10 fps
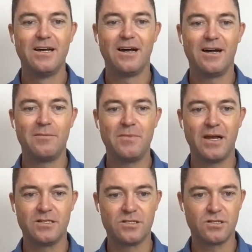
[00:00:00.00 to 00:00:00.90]

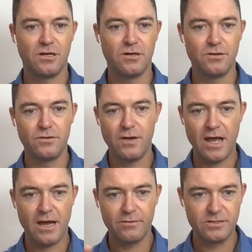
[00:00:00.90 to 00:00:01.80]
And so
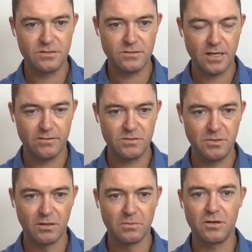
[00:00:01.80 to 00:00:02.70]
how is
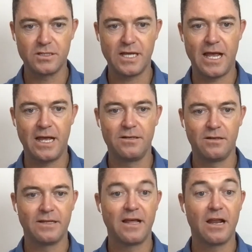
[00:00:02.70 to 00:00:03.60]
Builder Price
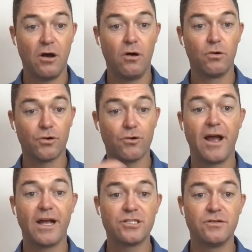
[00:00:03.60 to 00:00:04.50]
handling that whole
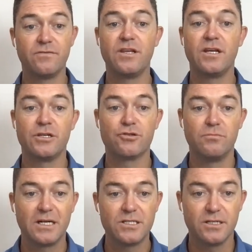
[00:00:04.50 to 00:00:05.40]
creation of the initial
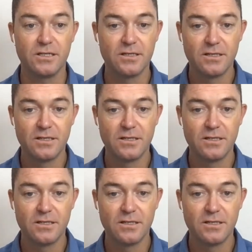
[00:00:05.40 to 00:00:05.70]
budget?